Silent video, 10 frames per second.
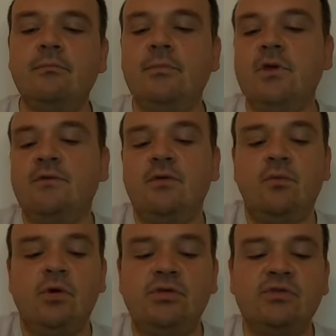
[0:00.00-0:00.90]
if you
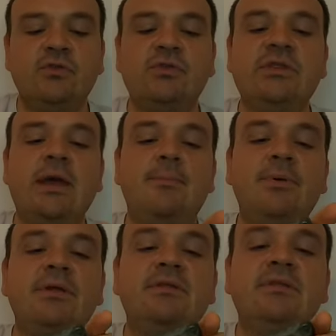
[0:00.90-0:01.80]
want to tap
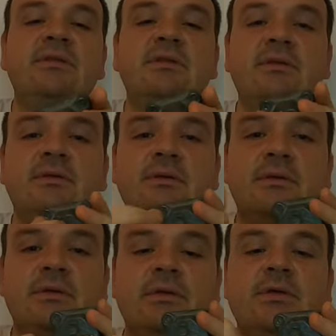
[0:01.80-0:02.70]
it
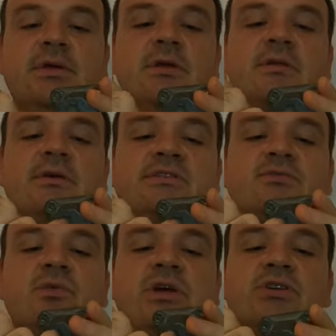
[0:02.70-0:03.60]
here this
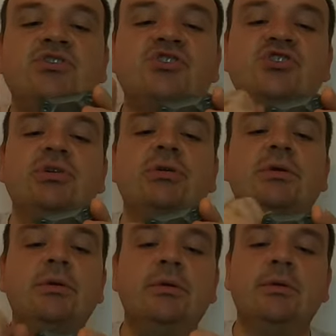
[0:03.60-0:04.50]
wedge
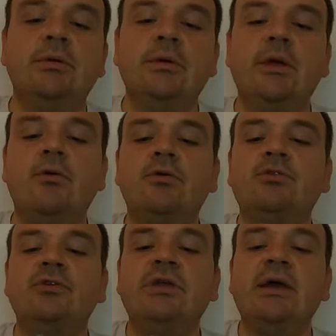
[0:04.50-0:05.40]
or
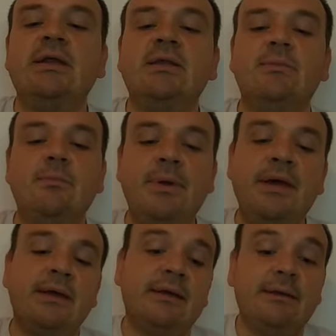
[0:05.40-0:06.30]
to get it
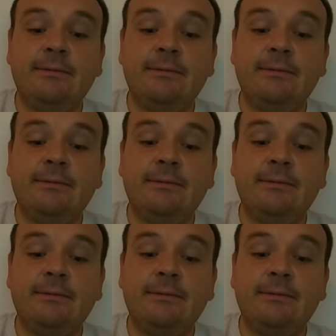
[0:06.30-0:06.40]
back